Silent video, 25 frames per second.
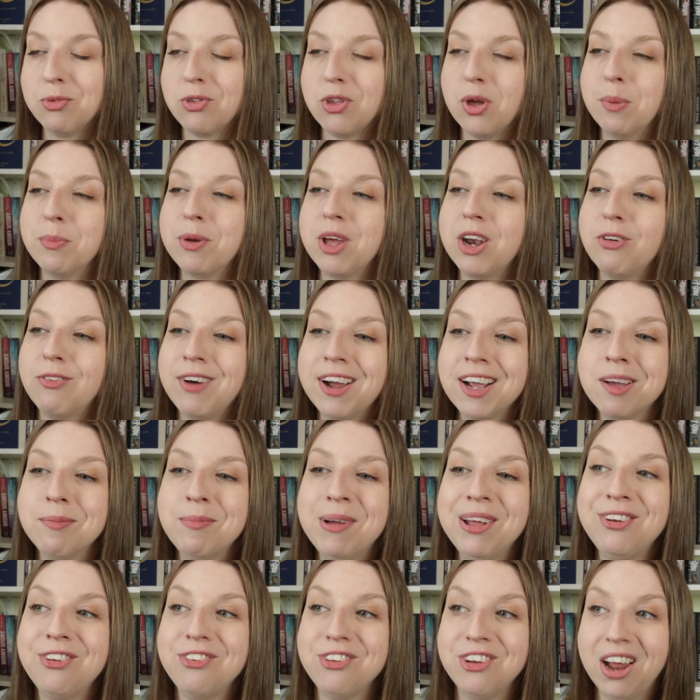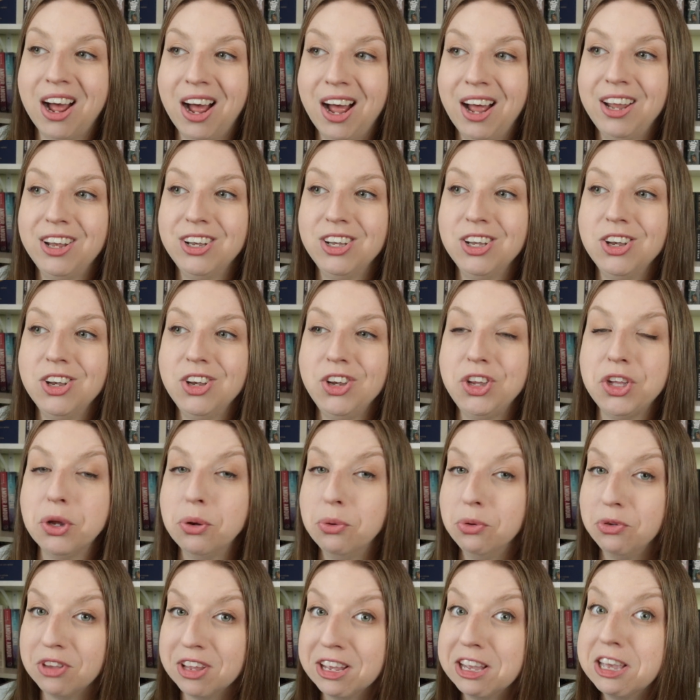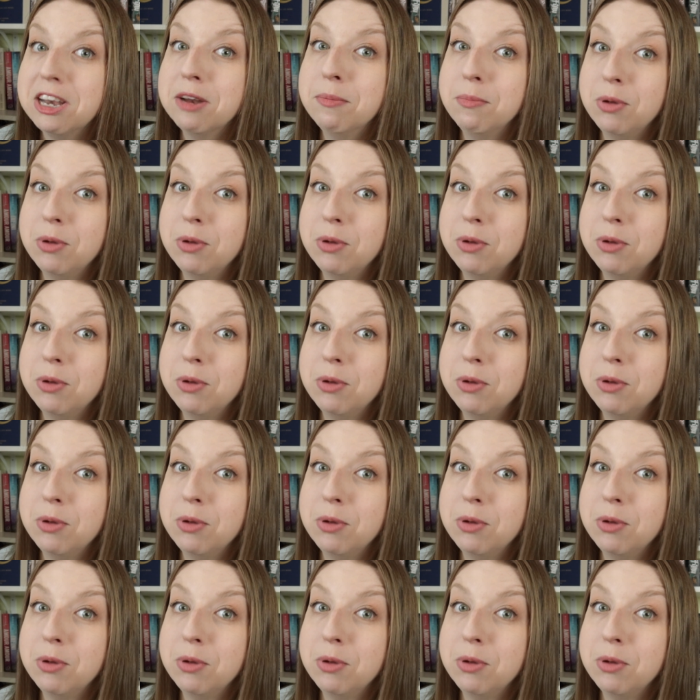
So I'm going to recommend not using and